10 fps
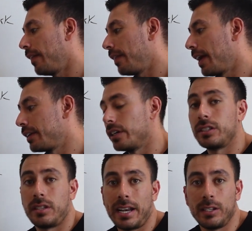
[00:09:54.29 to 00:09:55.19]

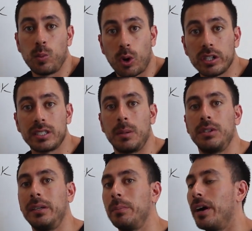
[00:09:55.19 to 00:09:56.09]
that is worth
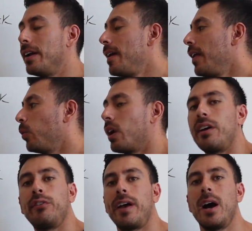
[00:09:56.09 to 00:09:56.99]
something. But what
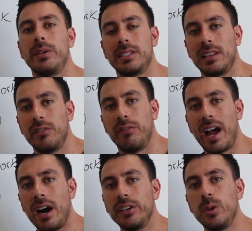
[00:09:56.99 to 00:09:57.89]
I found is that the
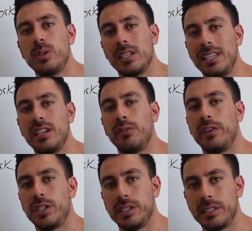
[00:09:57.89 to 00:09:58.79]
value is in the
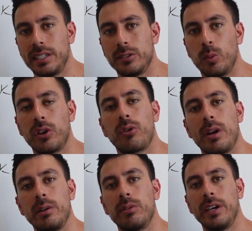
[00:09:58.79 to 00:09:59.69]
inefficiencies when
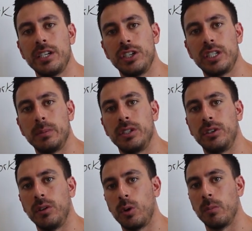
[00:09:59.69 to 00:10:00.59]
creating relationships in
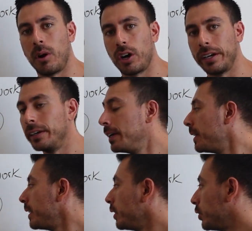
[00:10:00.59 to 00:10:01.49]
your local market.
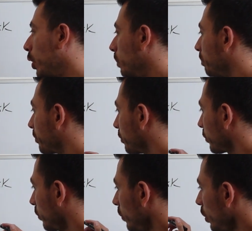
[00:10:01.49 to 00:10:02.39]
So
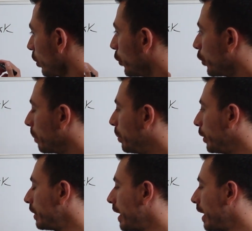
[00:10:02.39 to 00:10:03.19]
you're going to put